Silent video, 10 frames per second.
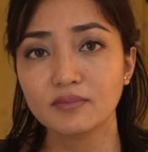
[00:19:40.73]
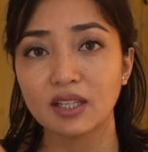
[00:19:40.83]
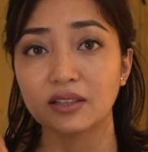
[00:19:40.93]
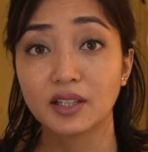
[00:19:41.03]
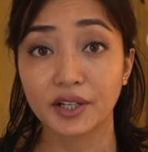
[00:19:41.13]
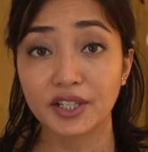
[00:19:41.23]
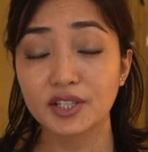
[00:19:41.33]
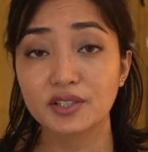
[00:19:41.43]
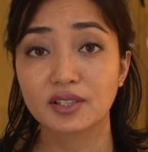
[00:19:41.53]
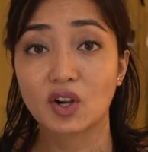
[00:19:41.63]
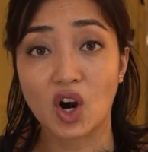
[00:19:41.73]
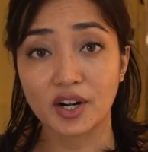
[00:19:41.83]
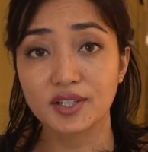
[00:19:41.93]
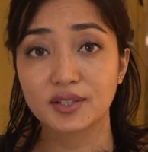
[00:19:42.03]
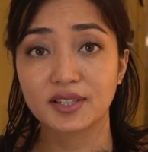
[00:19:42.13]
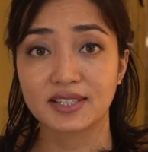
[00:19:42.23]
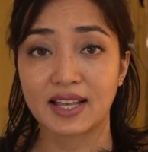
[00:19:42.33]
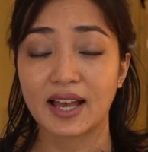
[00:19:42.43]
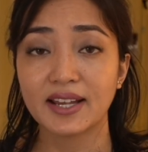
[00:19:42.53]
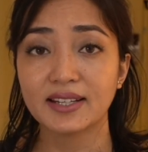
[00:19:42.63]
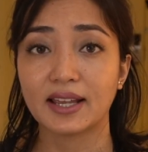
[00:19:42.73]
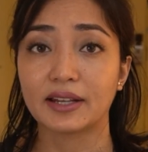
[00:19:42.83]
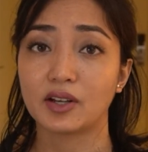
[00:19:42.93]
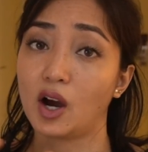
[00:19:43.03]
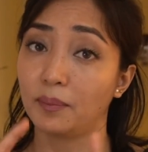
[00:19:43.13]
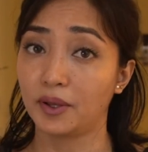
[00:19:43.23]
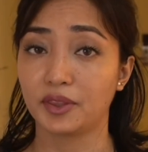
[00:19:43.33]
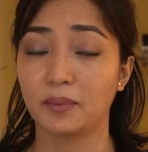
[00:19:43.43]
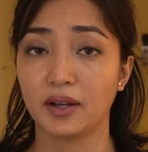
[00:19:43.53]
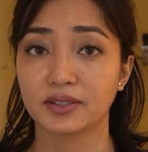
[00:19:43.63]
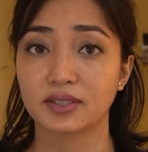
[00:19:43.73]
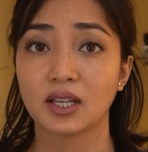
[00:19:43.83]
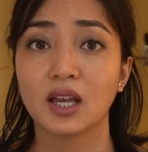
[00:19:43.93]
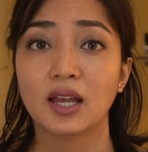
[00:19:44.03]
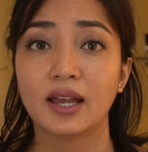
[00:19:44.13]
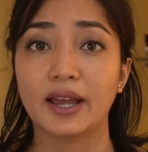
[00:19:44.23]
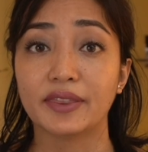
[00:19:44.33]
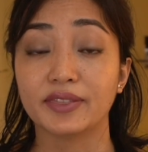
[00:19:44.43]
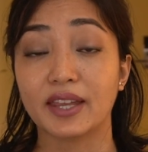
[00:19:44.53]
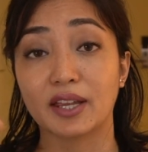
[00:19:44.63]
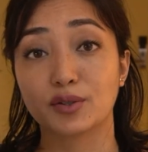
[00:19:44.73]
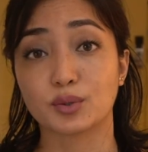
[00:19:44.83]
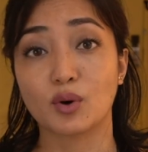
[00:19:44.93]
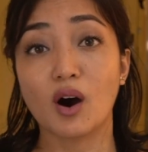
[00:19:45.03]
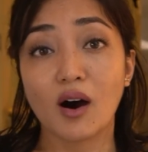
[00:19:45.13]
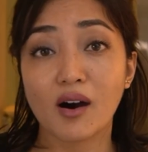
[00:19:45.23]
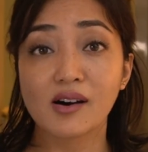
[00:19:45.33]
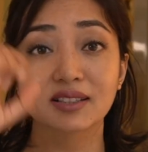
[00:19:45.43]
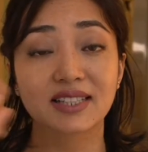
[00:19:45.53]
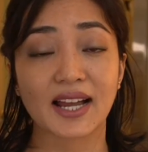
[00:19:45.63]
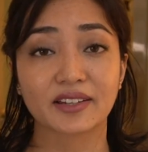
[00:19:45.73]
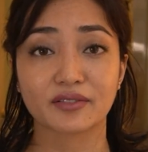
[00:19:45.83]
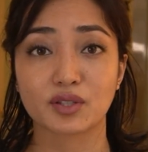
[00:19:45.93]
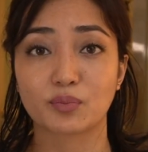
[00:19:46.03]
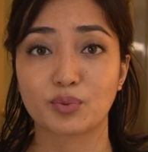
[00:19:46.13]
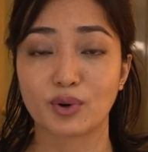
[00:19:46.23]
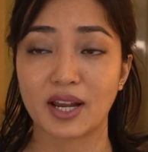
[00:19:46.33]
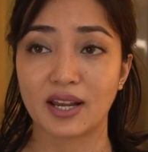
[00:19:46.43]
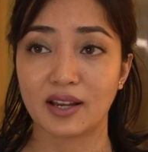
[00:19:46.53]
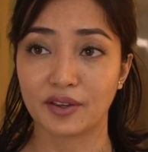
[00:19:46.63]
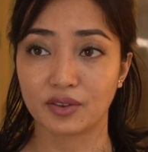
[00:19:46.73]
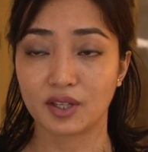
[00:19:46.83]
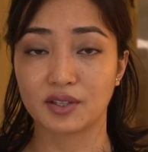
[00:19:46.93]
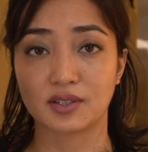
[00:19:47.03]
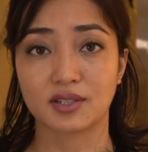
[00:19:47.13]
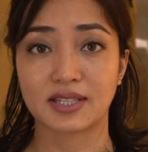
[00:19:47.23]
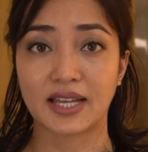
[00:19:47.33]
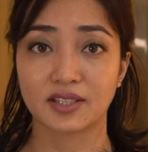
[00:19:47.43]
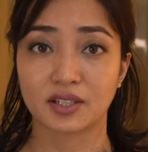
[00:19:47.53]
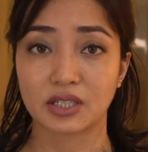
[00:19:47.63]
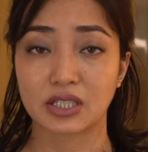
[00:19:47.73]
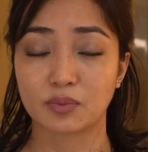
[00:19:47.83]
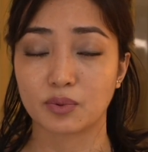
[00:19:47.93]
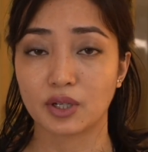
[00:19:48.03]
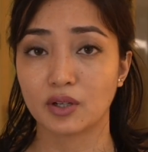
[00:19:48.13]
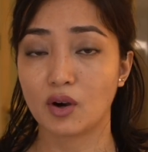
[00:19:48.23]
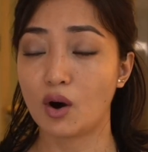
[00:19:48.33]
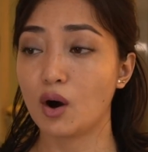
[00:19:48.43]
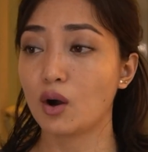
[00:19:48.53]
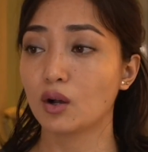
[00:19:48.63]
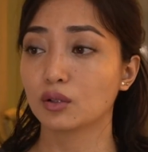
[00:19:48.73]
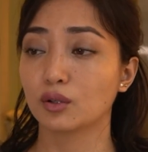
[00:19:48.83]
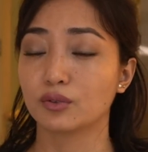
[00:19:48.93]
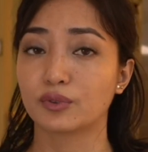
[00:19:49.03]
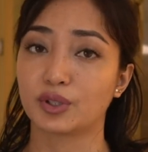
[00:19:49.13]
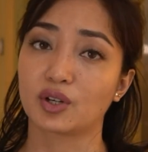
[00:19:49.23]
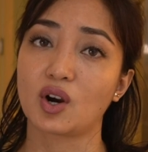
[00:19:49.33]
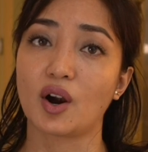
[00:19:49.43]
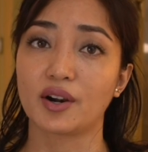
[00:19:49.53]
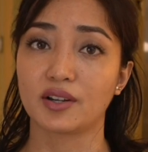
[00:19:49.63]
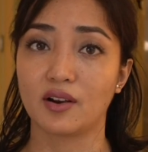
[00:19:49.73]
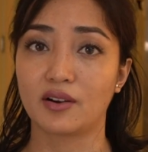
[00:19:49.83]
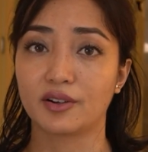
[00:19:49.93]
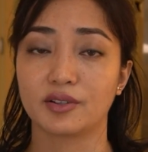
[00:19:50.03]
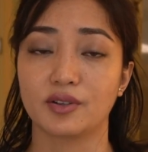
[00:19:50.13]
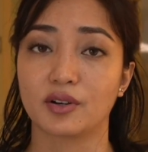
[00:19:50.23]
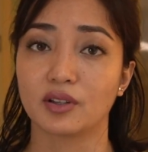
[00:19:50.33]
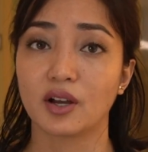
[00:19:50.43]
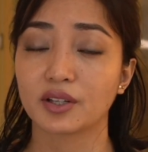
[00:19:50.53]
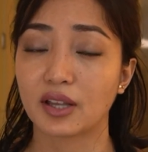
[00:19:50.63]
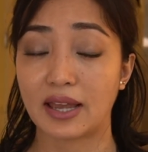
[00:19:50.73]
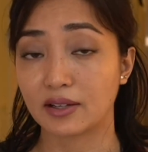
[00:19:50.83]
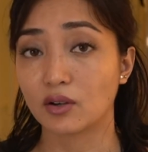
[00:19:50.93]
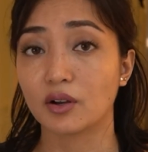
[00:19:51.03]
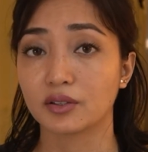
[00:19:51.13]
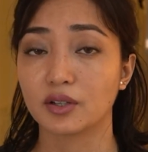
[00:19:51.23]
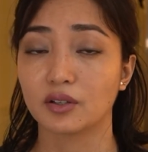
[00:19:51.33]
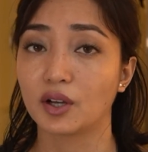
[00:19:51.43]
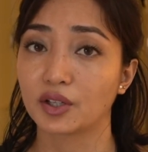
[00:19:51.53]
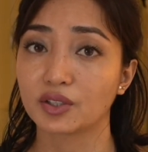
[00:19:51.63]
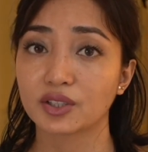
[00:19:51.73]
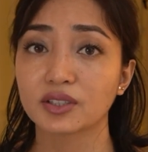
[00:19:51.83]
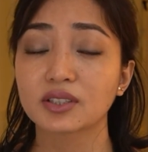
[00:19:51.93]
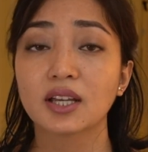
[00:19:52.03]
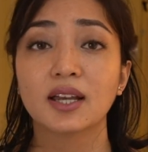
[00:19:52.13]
luggage cart to the side and hop on the bus. And they do all kind of spray, I think it's a sanitary spray, all over the cart, on your lug and on your luggages,